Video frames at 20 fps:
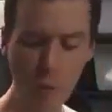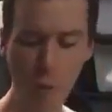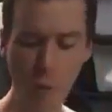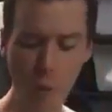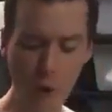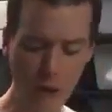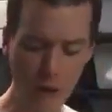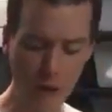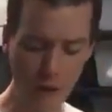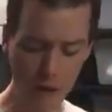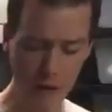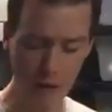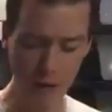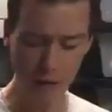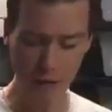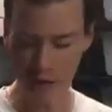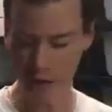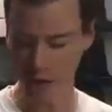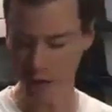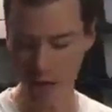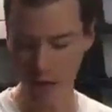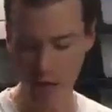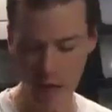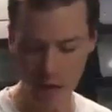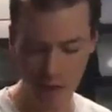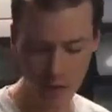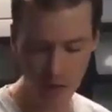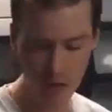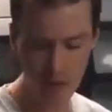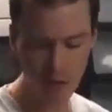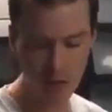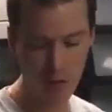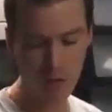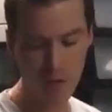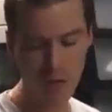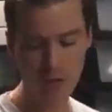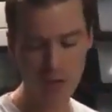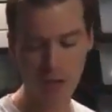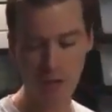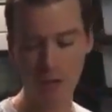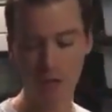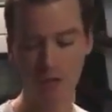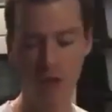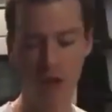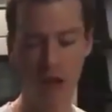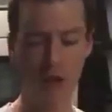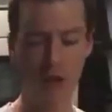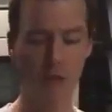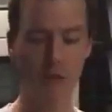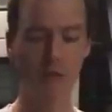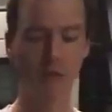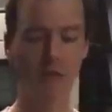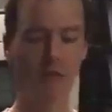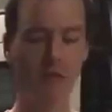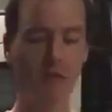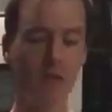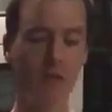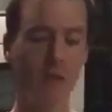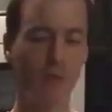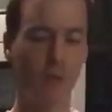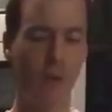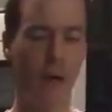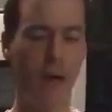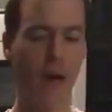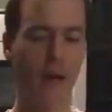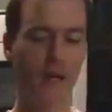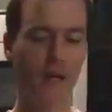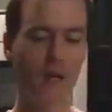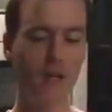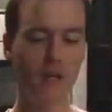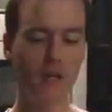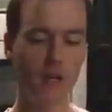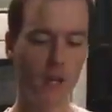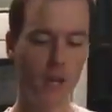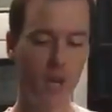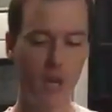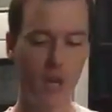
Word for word: when it stays in the original vacuum sealed package,